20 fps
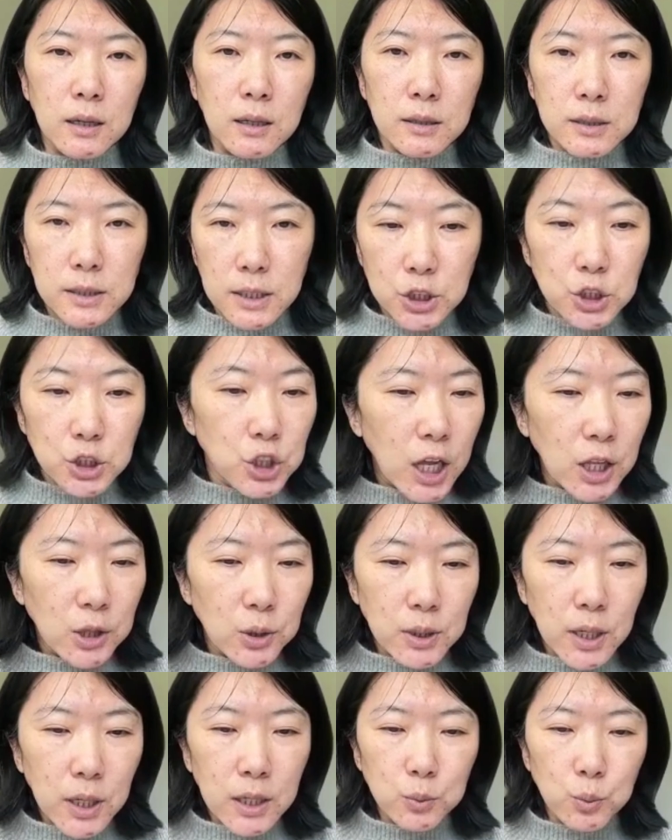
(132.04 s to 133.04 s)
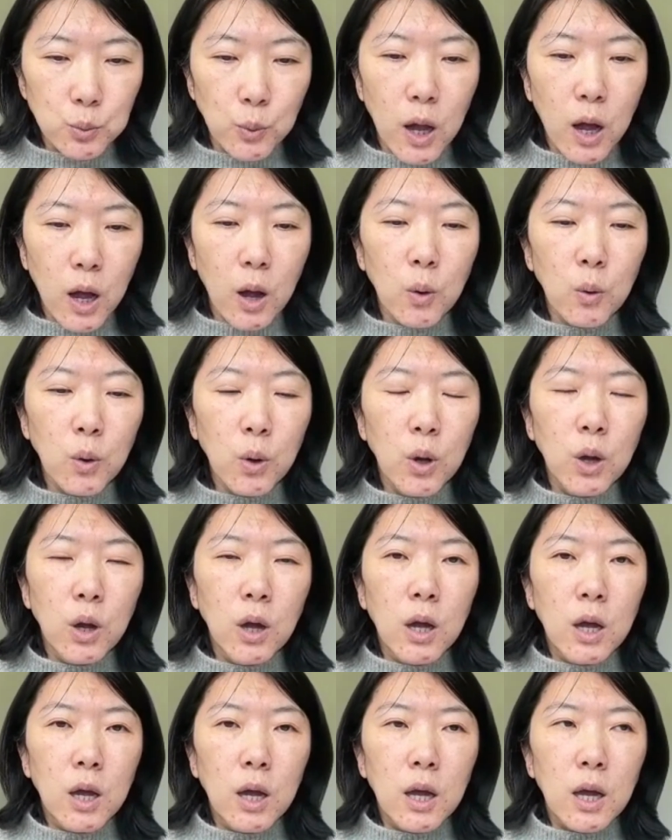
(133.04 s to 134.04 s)
in Charlotte as well.
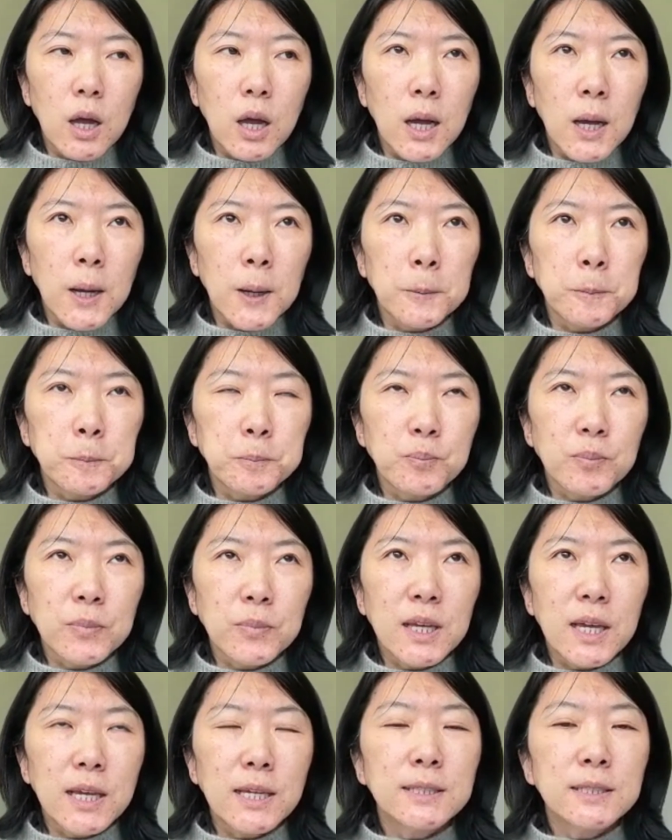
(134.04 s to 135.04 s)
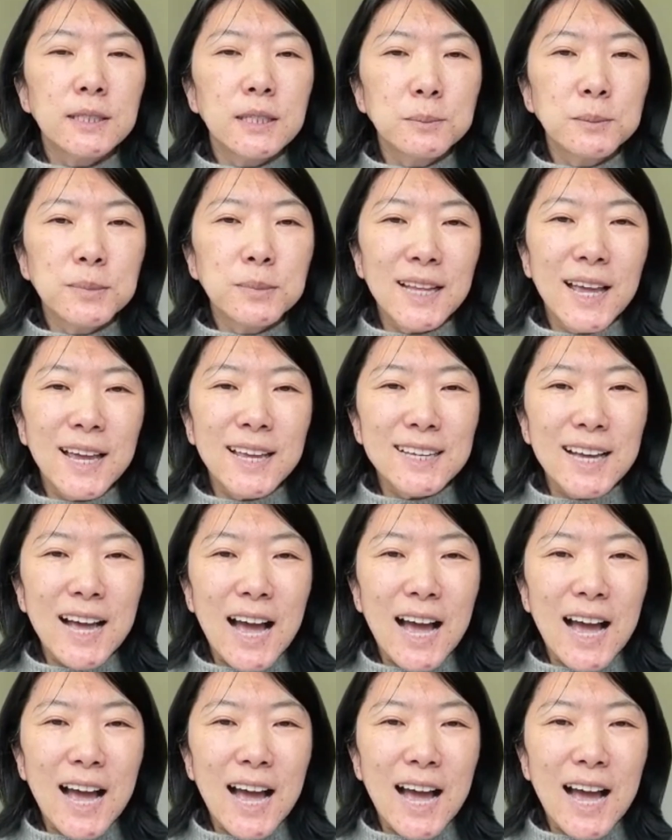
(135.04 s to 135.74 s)
It seems like